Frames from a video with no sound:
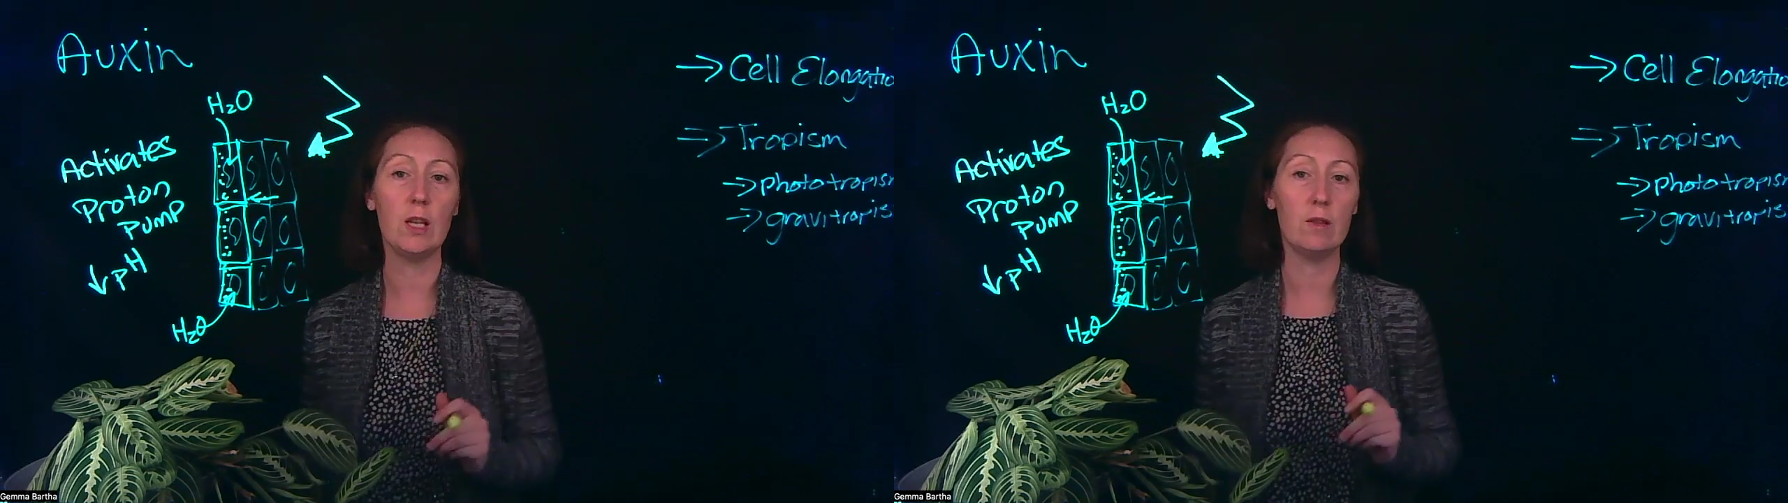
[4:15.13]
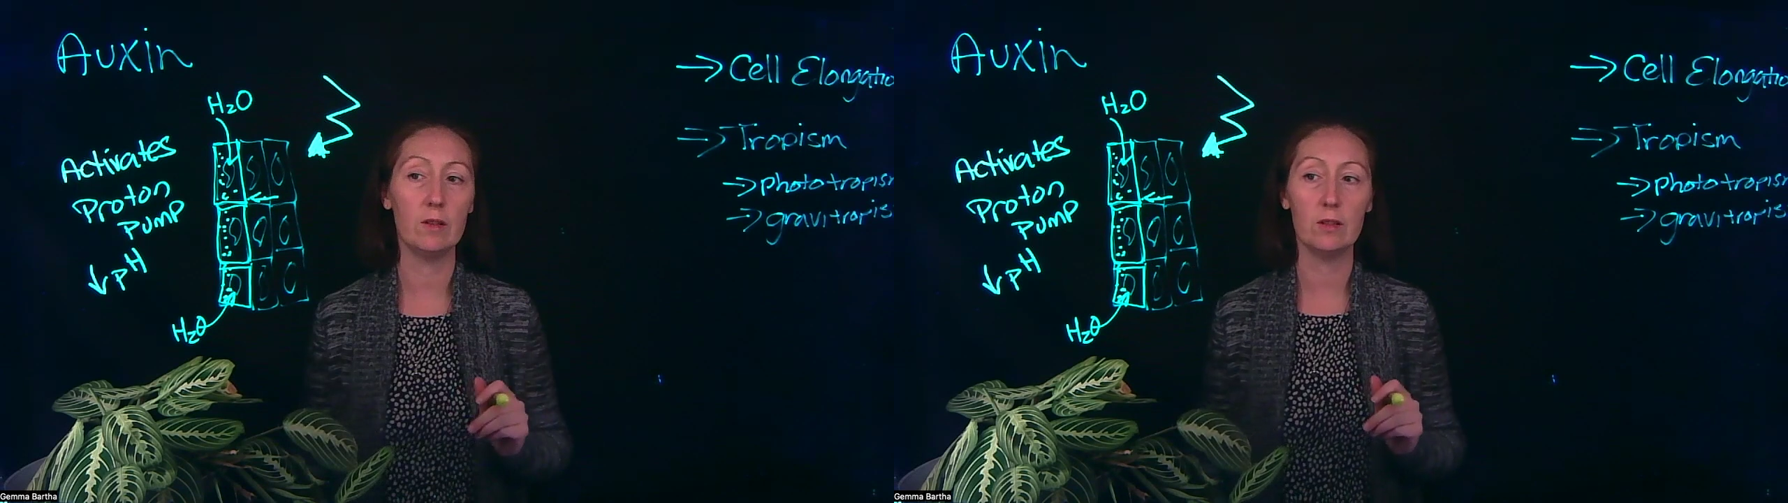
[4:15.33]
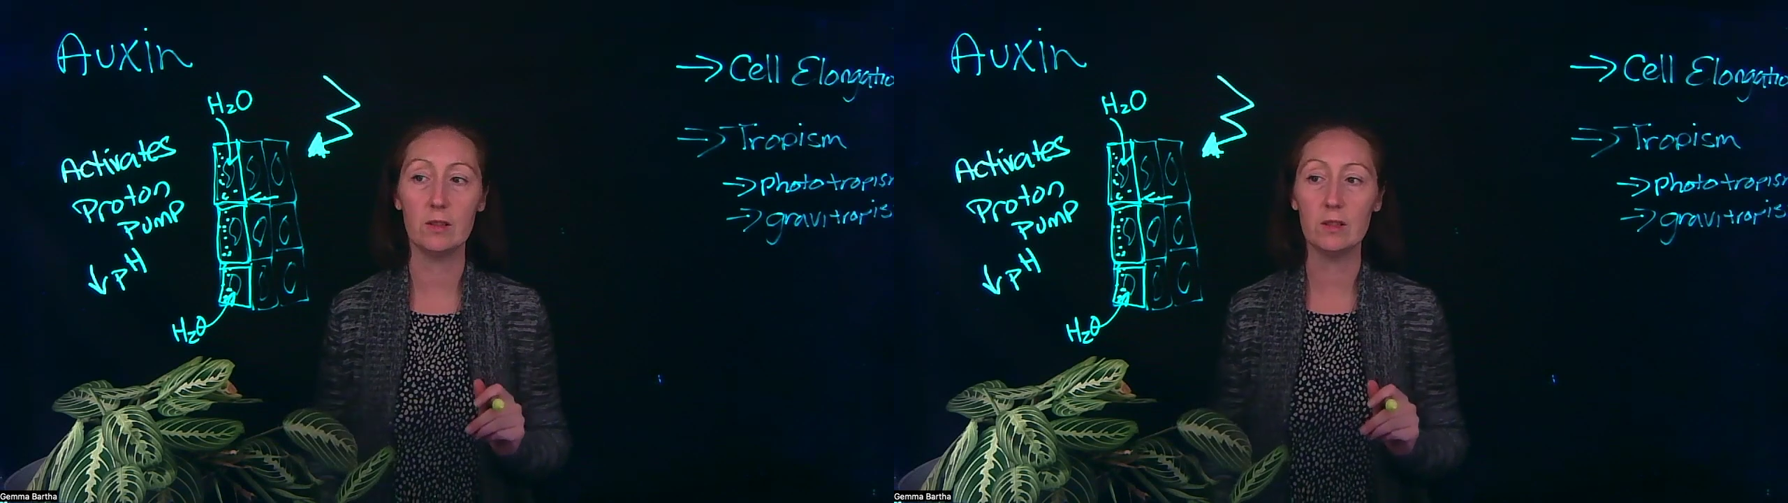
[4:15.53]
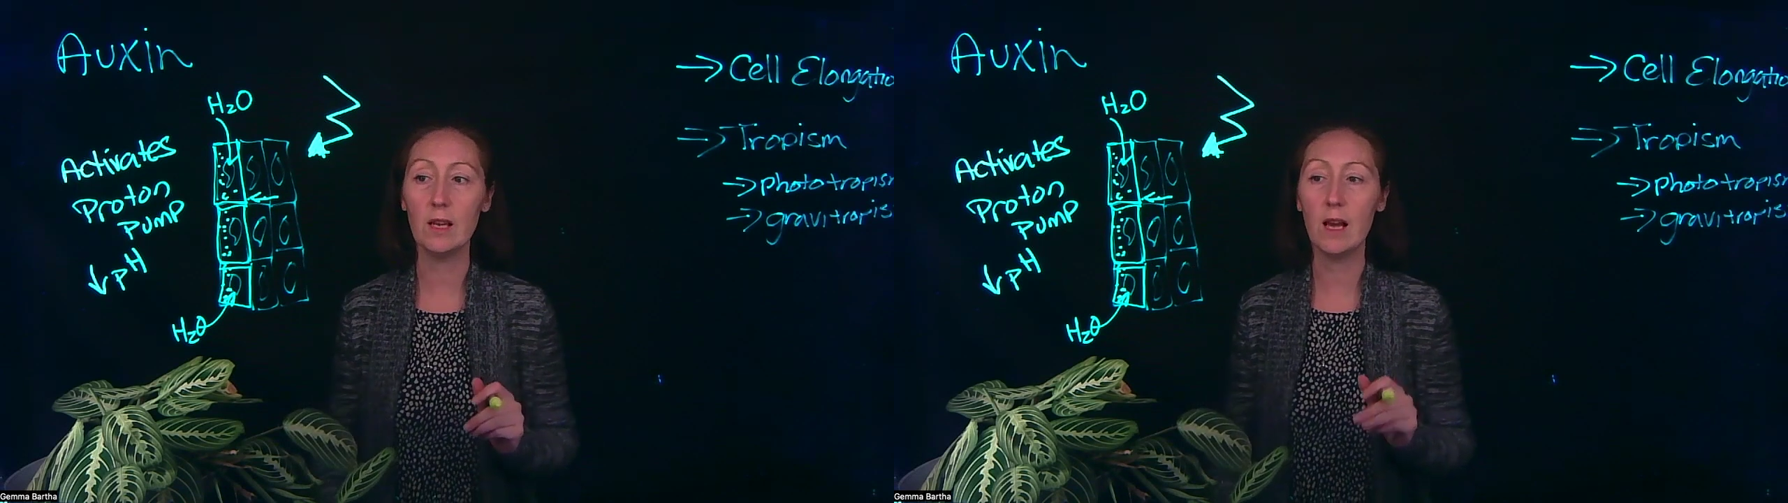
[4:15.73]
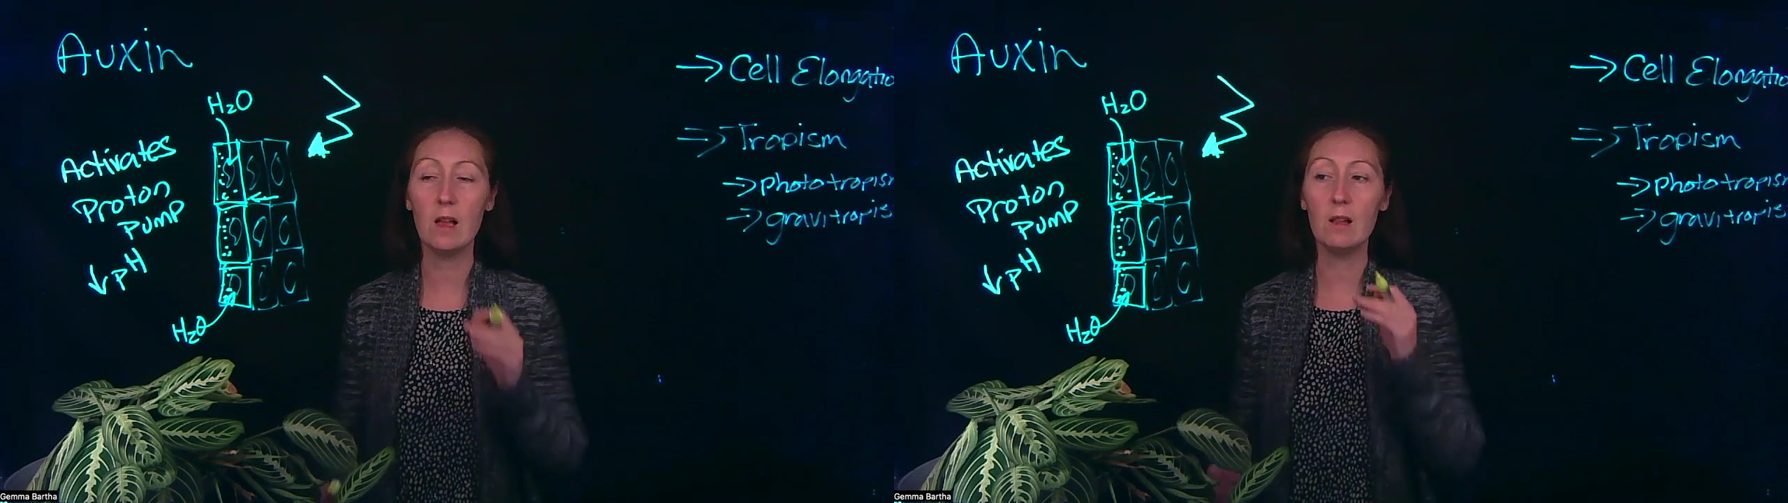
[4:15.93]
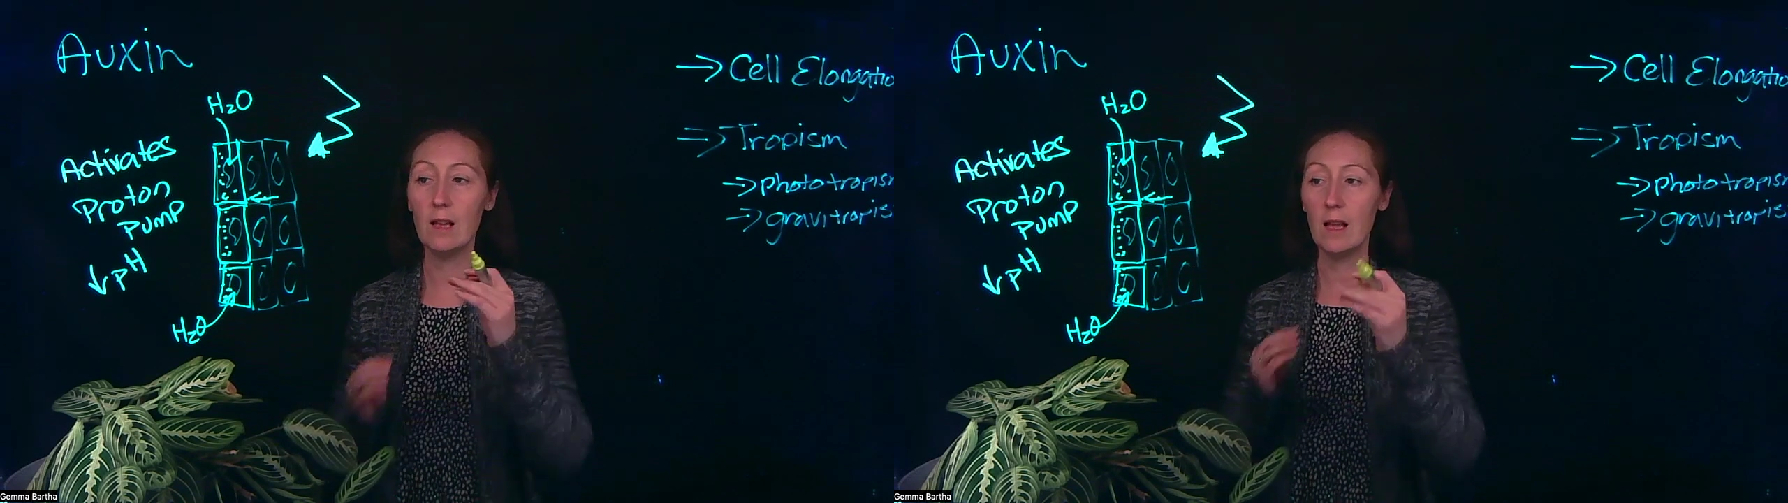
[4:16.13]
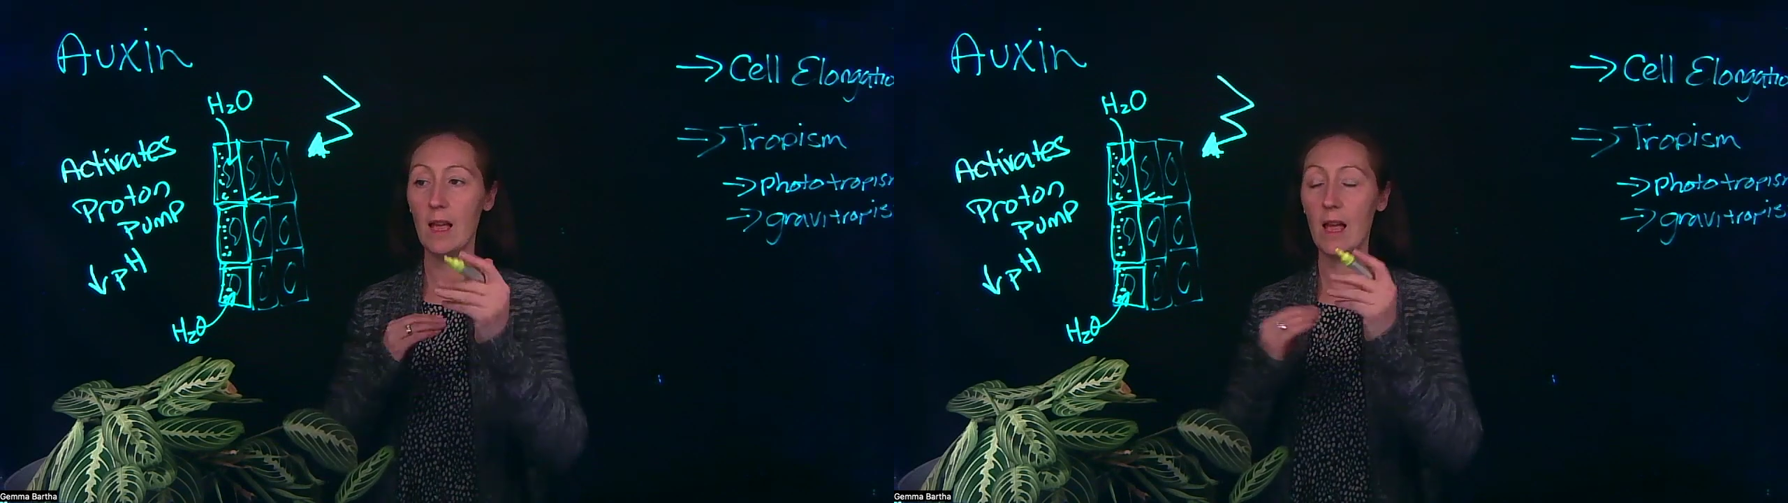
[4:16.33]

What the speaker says: in the cell